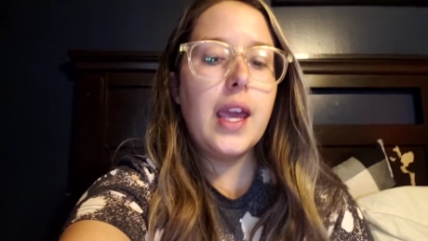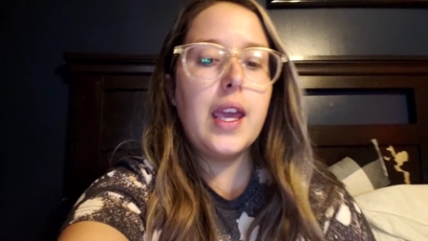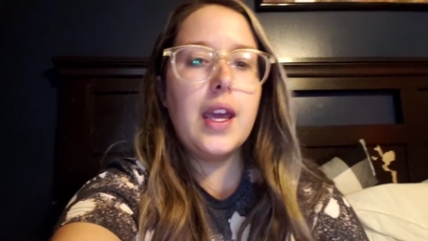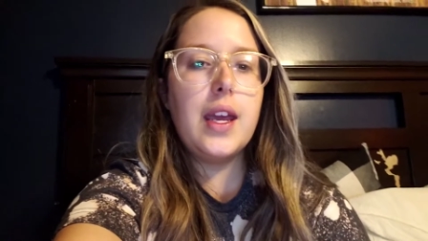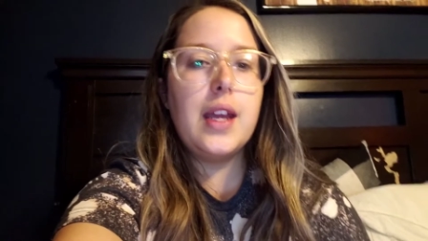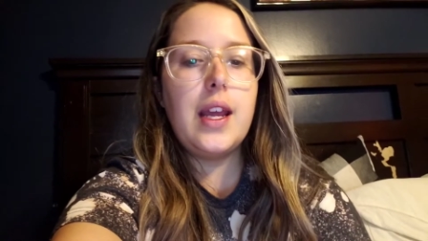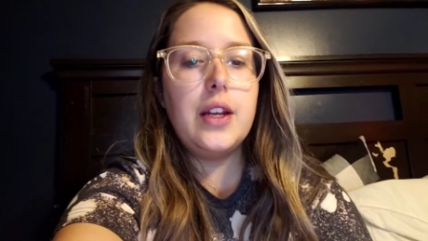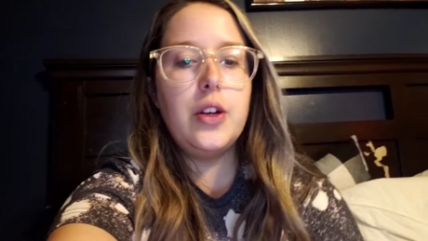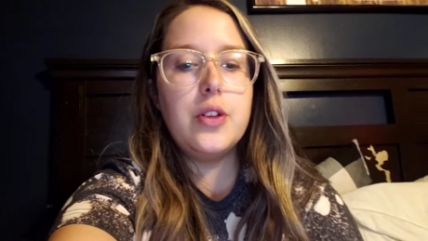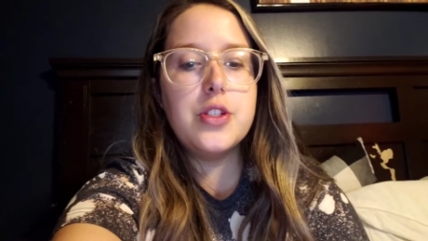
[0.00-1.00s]
And I
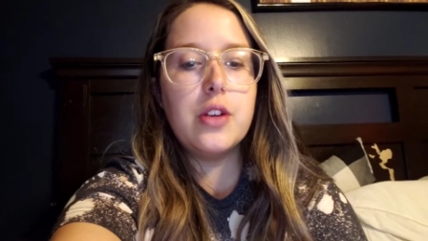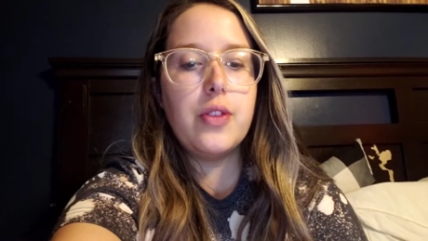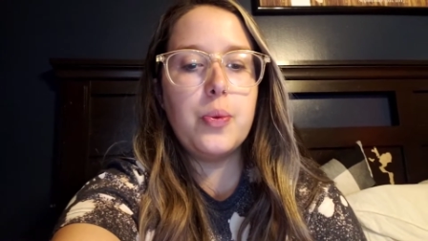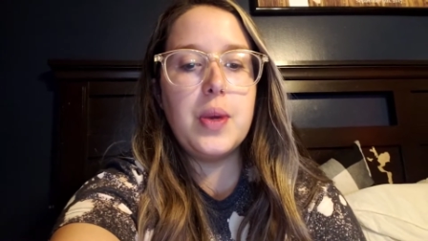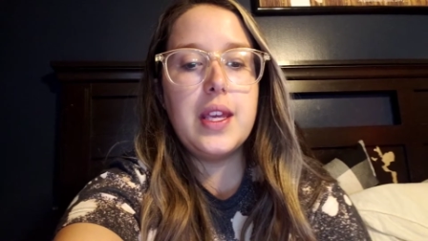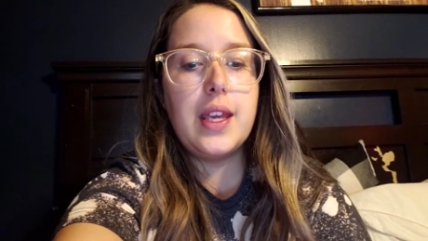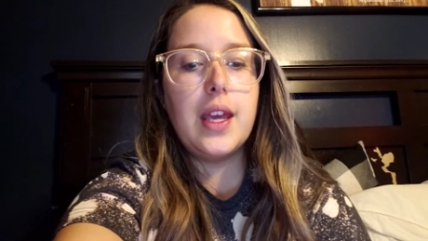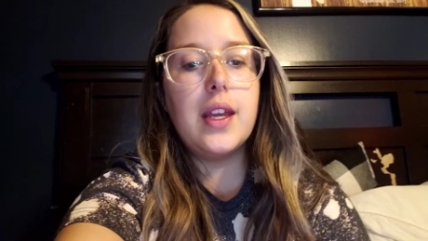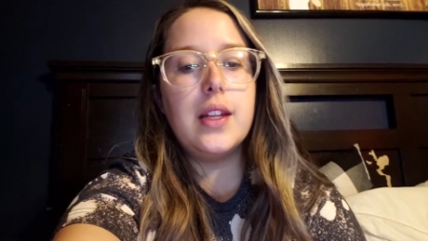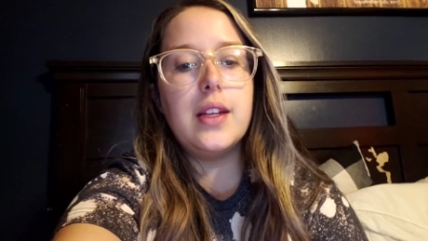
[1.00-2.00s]
noticed over the
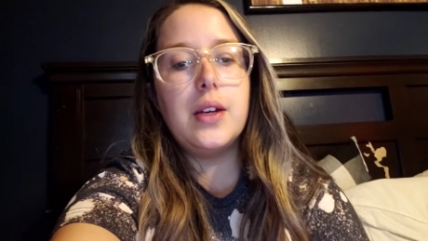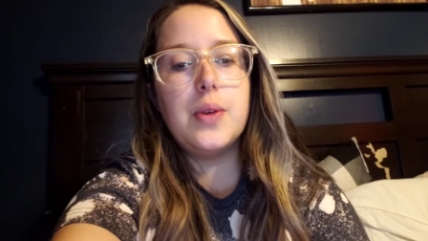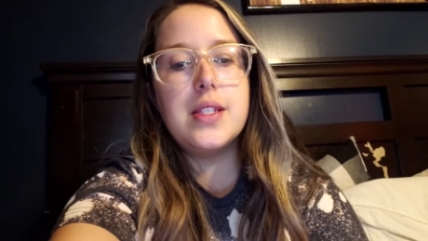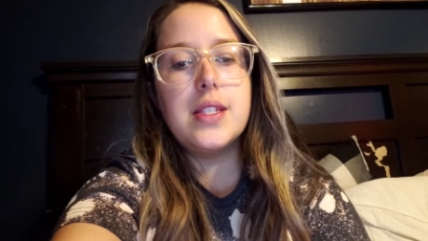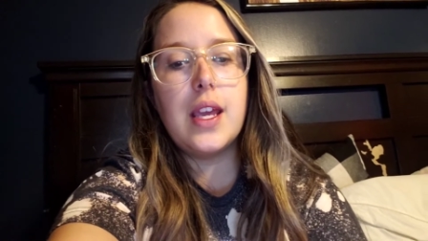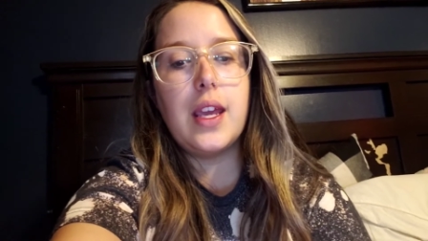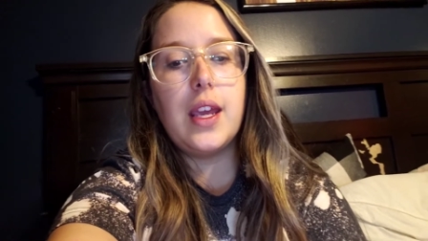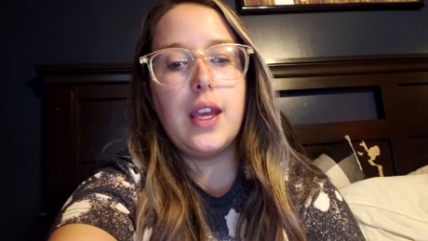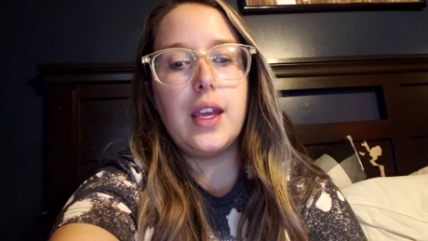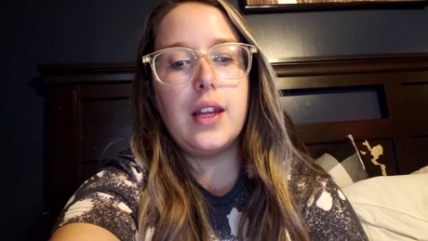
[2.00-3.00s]
weekend it was
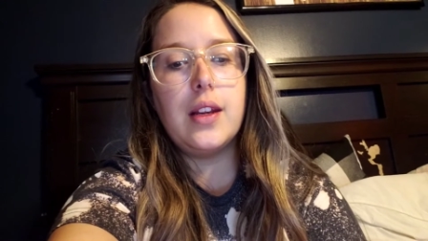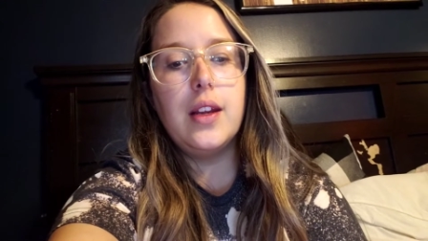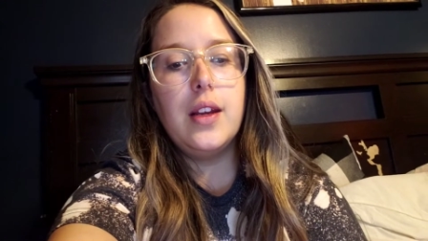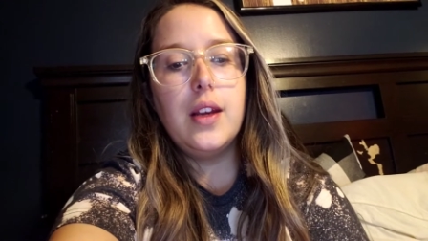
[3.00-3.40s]
saying